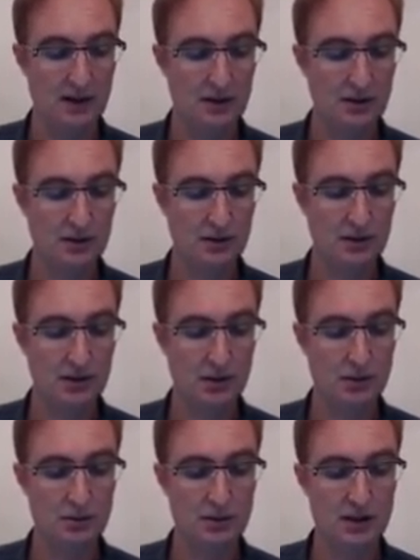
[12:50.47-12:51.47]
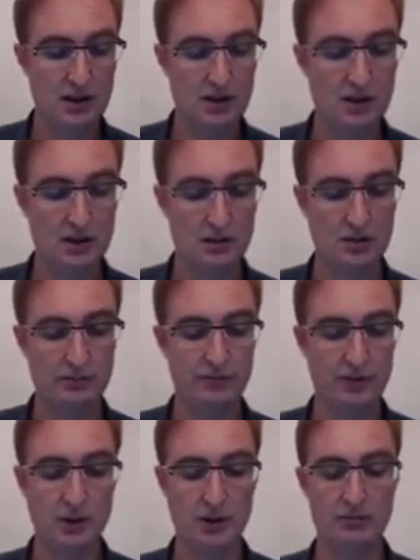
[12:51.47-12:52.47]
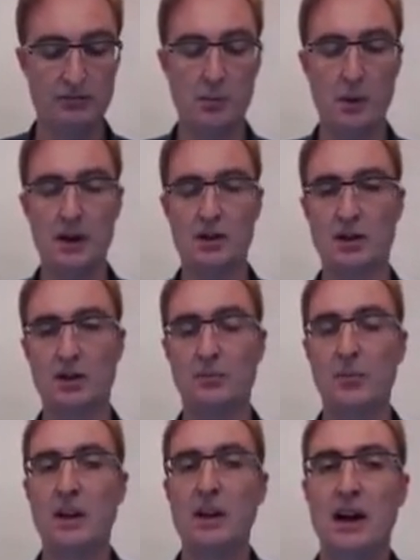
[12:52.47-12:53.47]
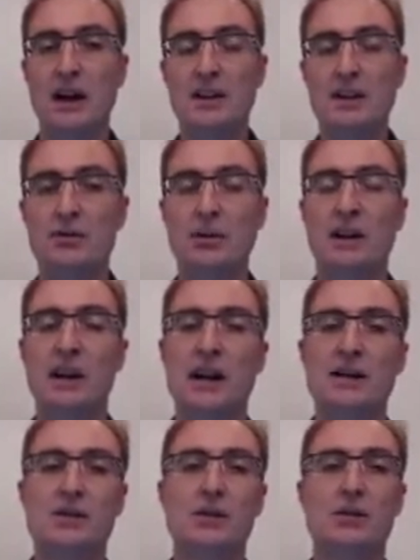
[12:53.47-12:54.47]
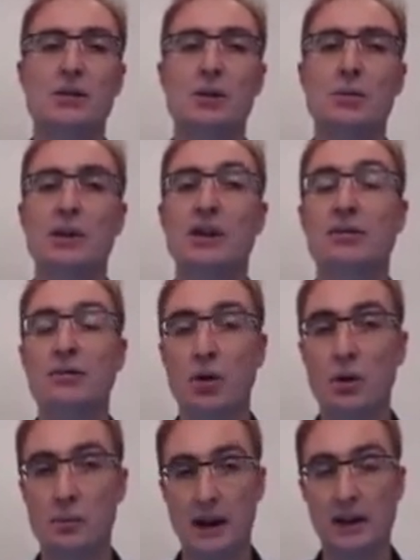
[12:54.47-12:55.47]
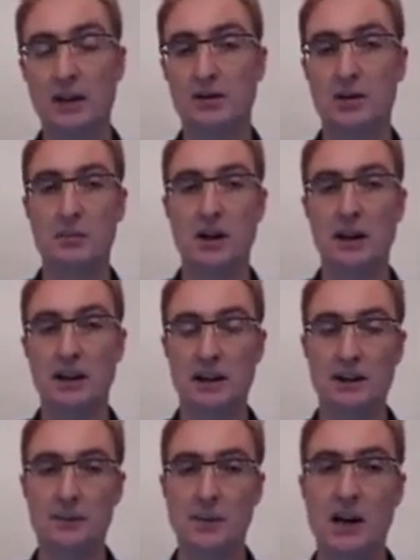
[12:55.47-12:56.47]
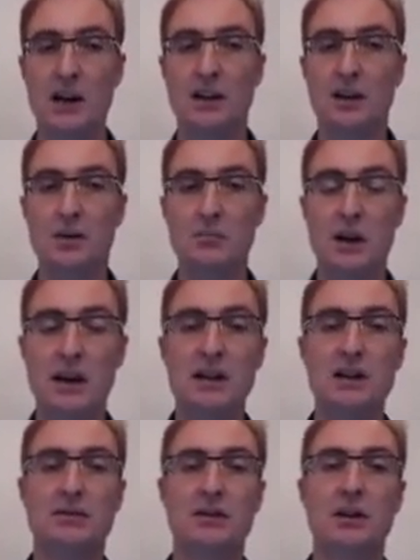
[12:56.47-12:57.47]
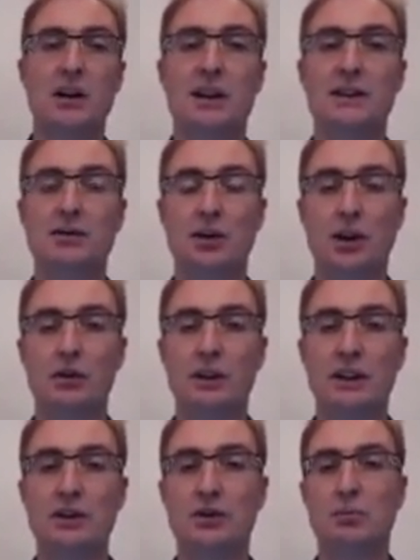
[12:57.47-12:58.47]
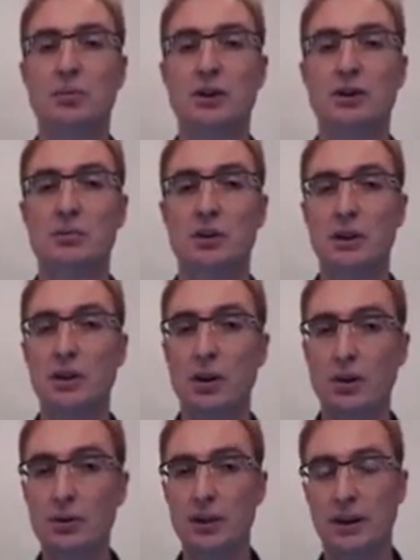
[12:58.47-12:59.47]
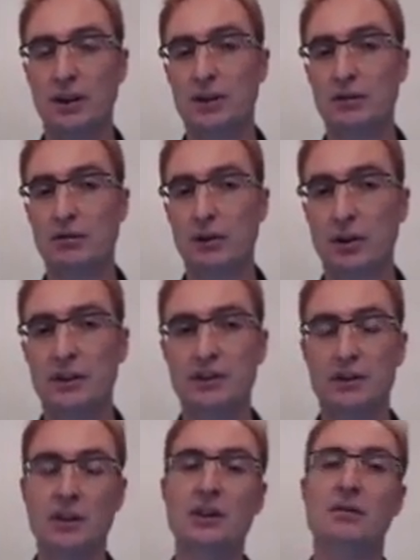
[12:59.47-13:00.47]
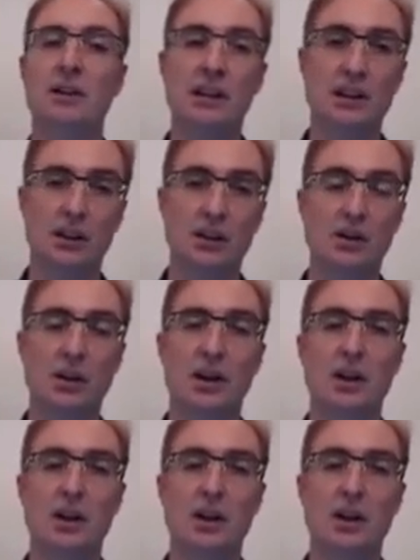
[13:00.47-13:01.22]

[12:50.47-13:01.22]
There's also session description information, and this really has to do with the format of the media. There are many different kinds of codecs or possible encodings of voice and video.